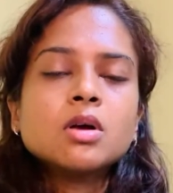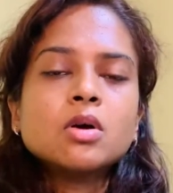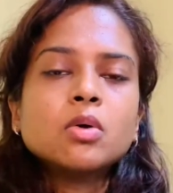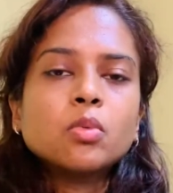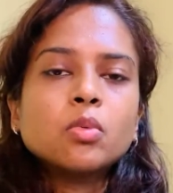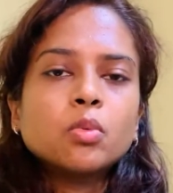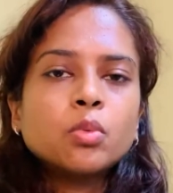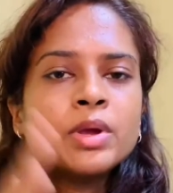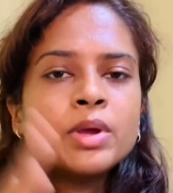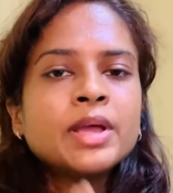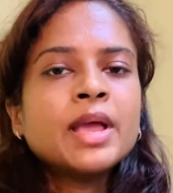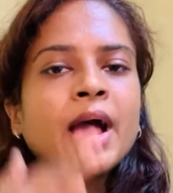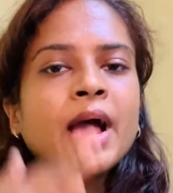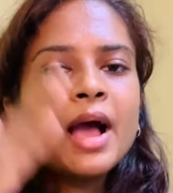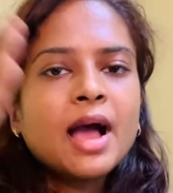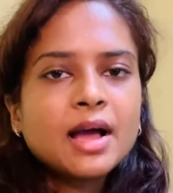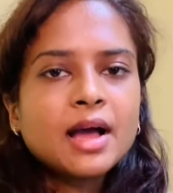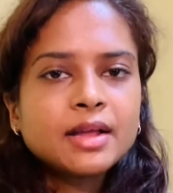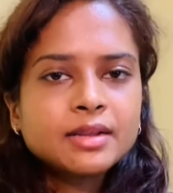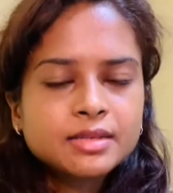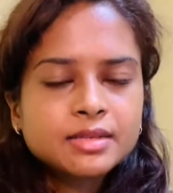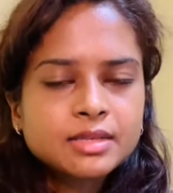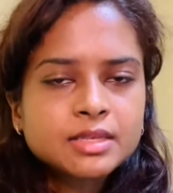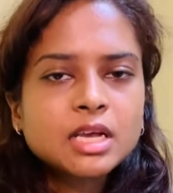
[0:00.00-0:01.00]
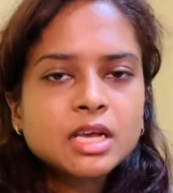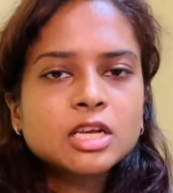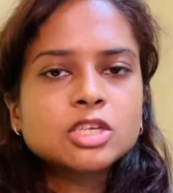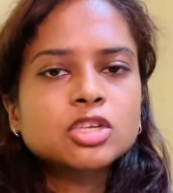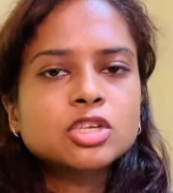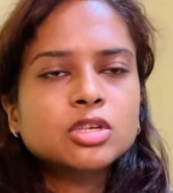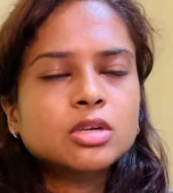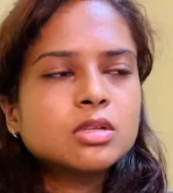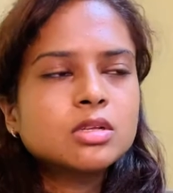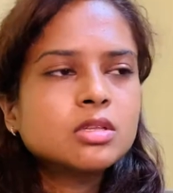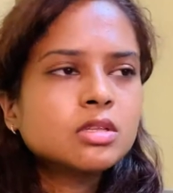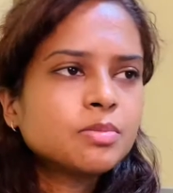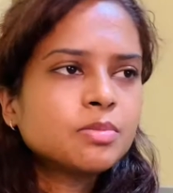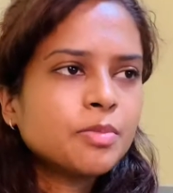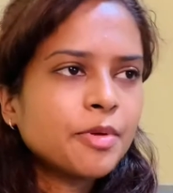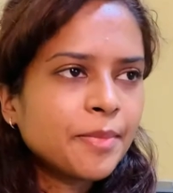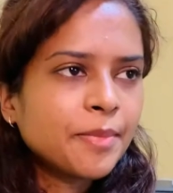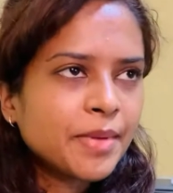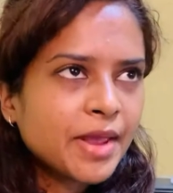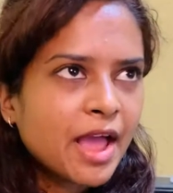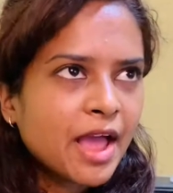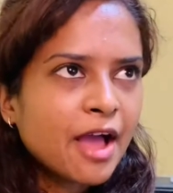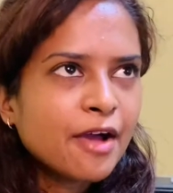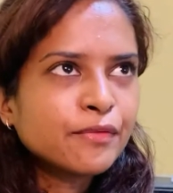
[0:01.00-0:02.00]
we had sessions
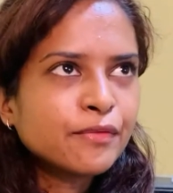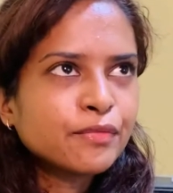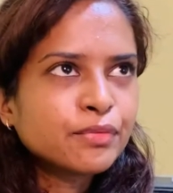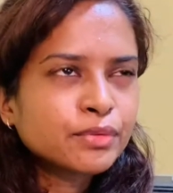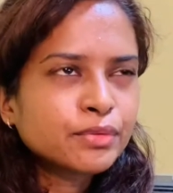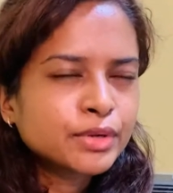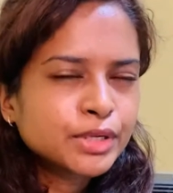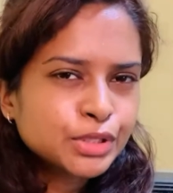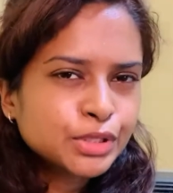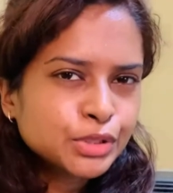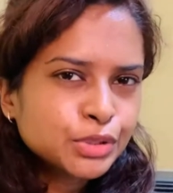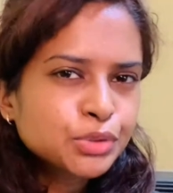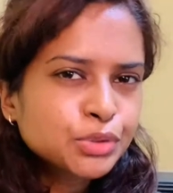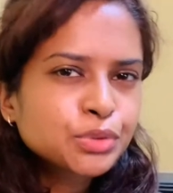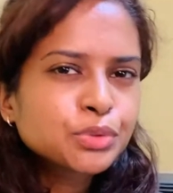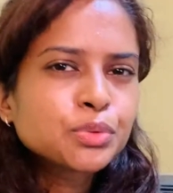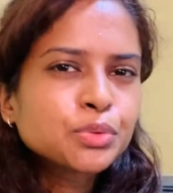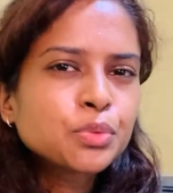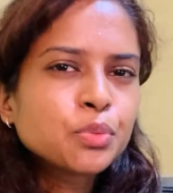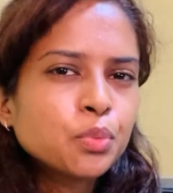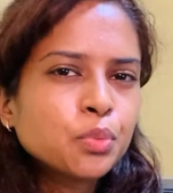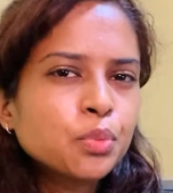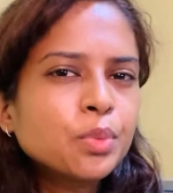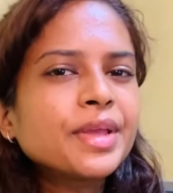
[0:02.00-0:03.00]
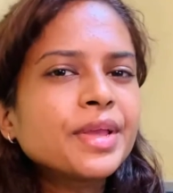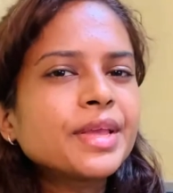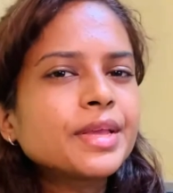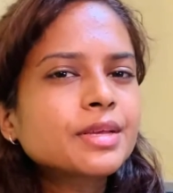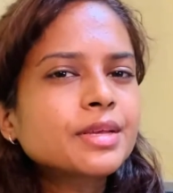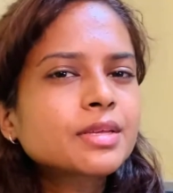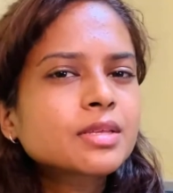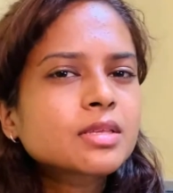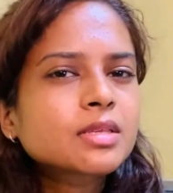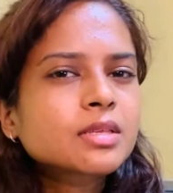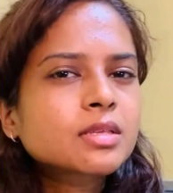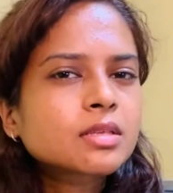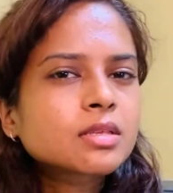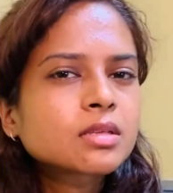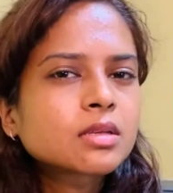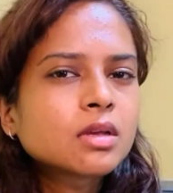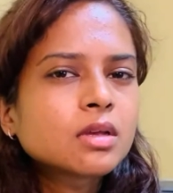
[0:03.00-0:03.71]
maybe every 2 weeks.